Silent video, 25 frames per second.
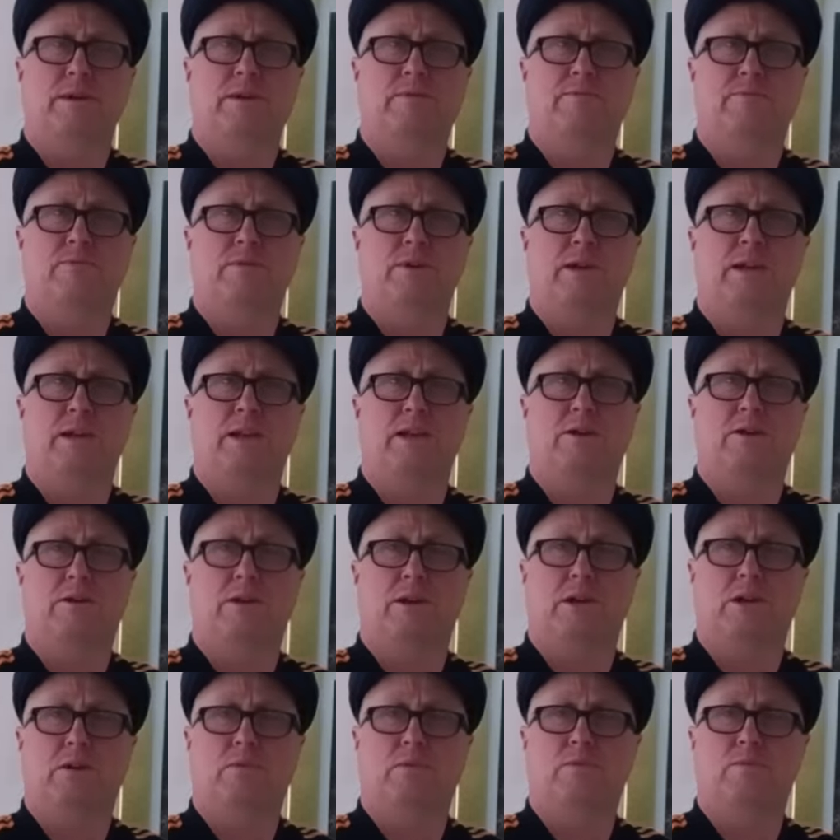I've really gone
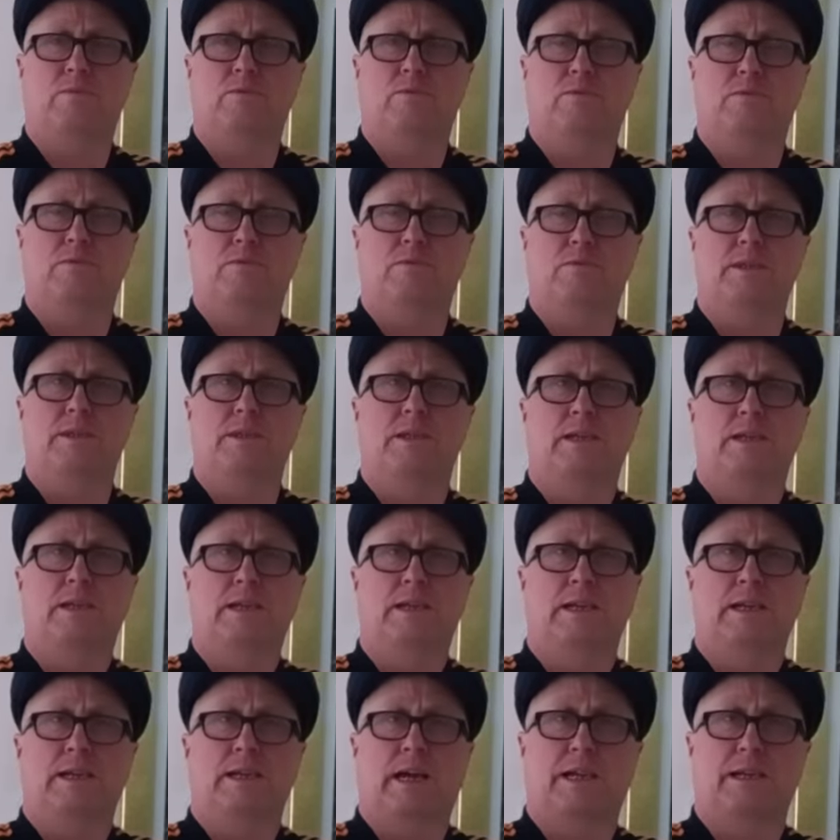overboard with it,
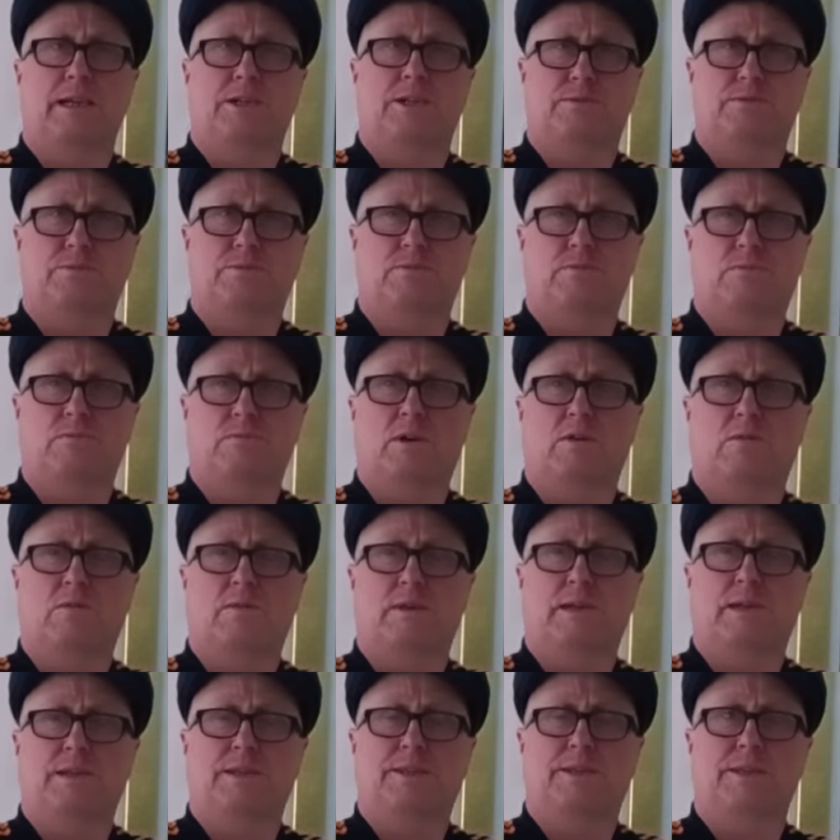and it's well
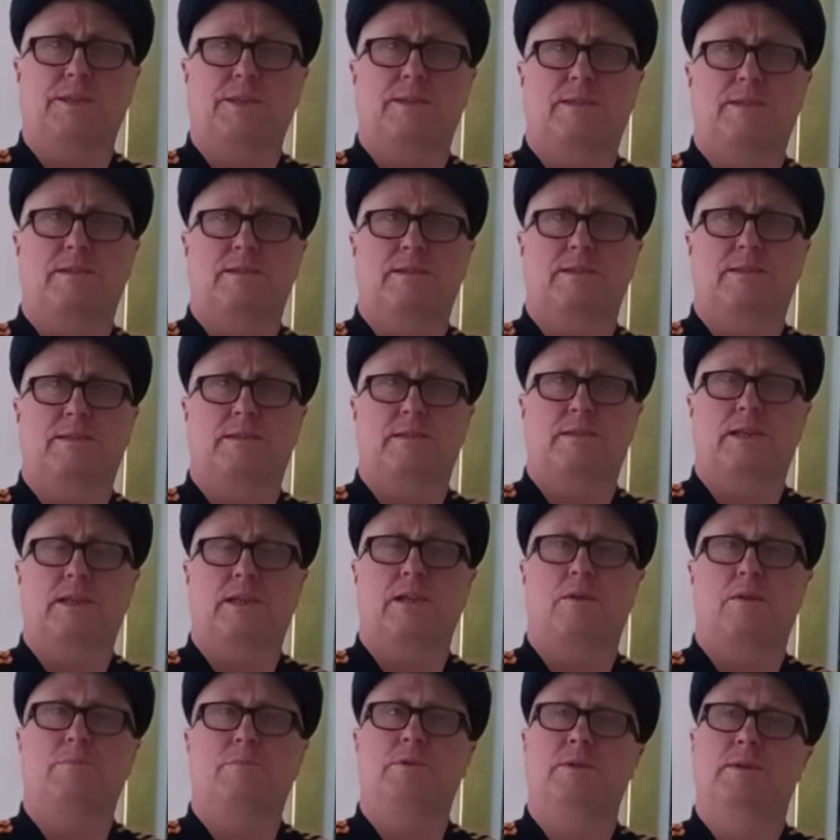worth it. You
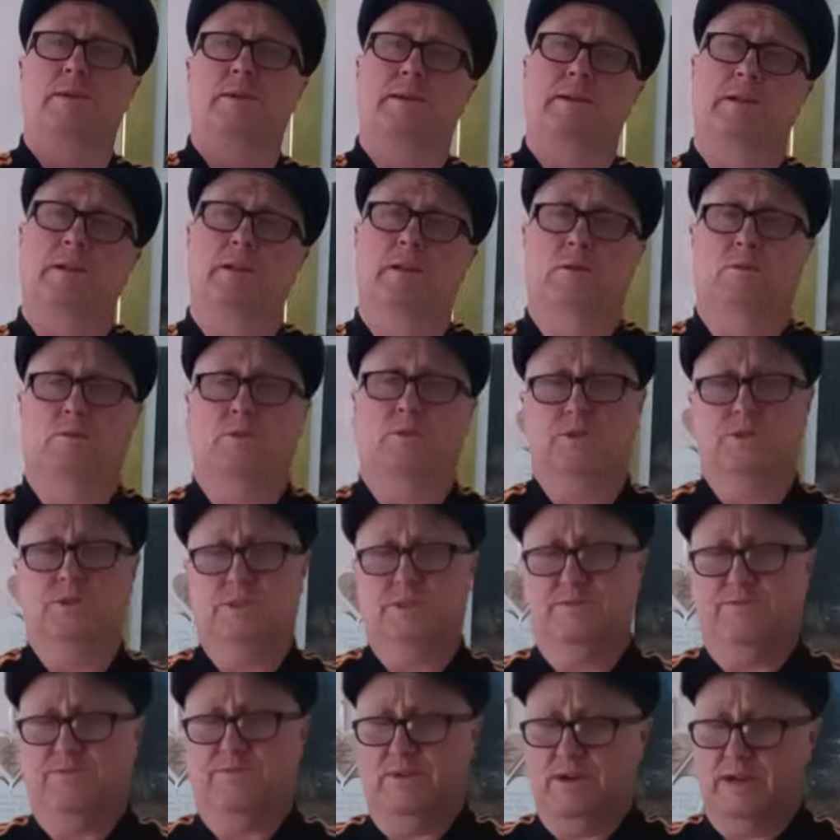know, but what does
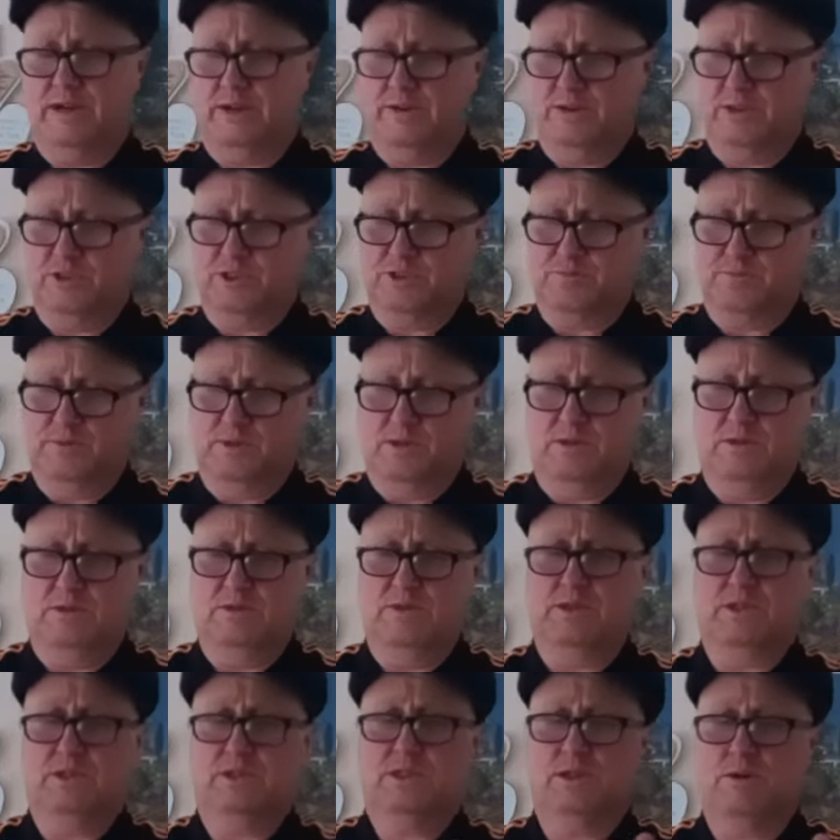the fragrance smell
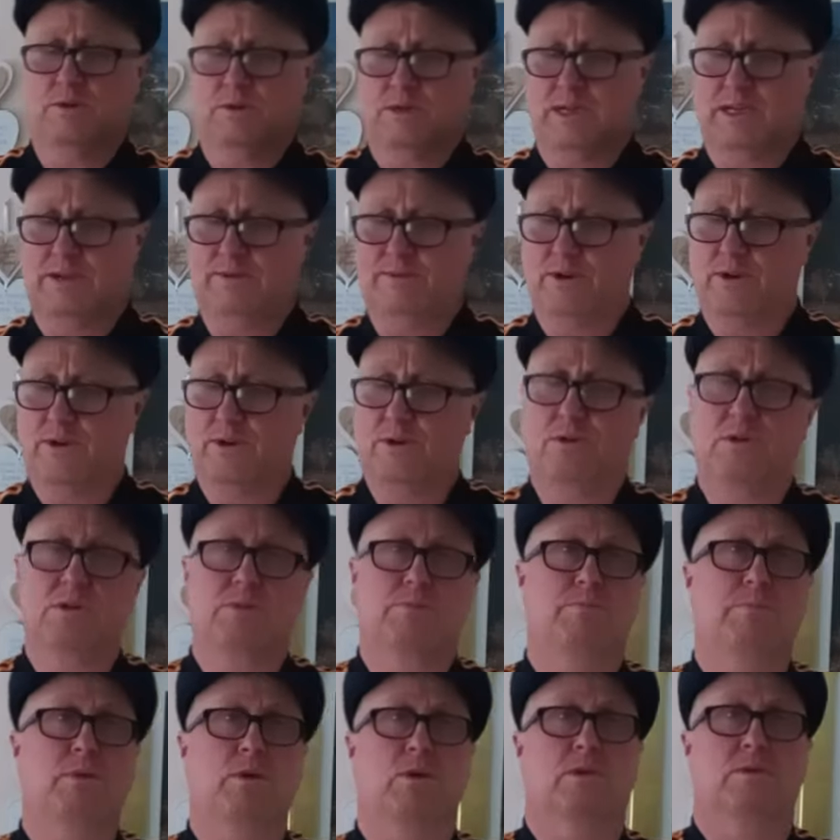like? It's okay with a nice
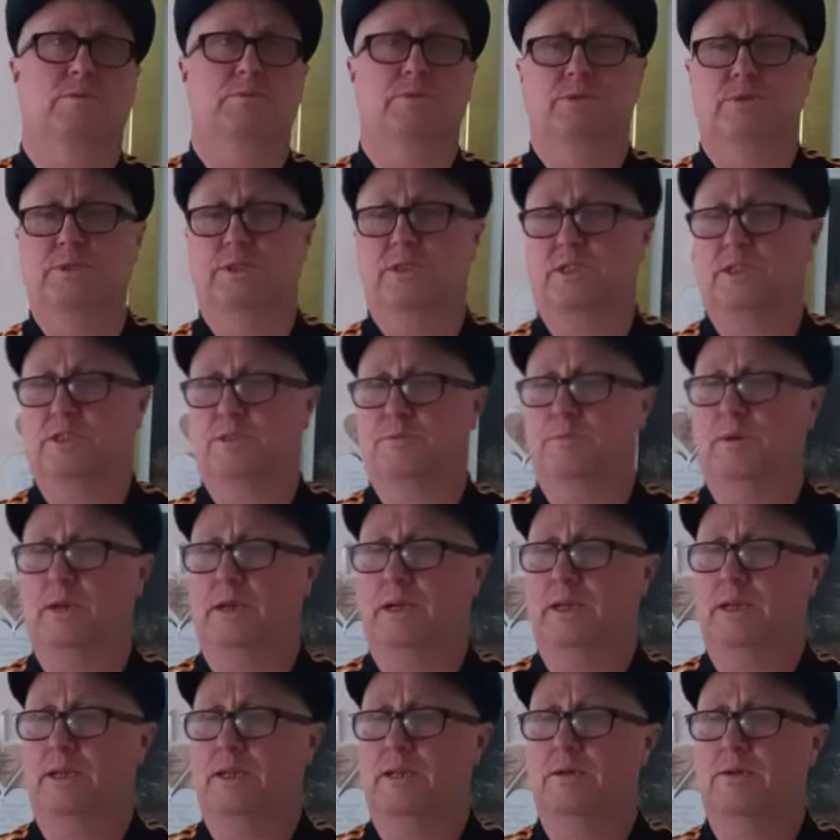box, but does it smell
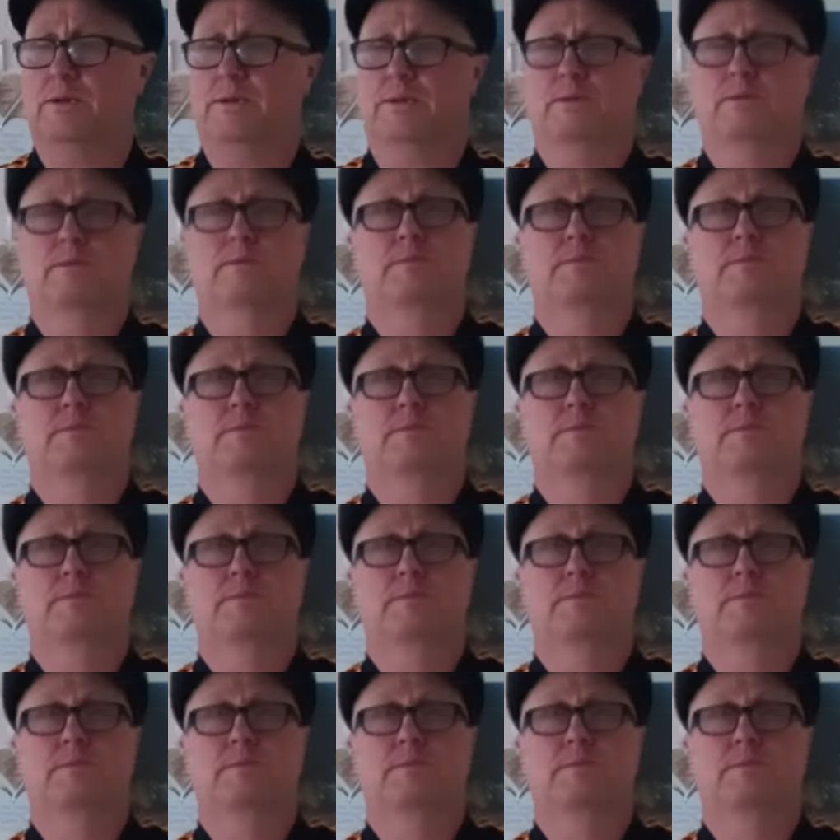any good?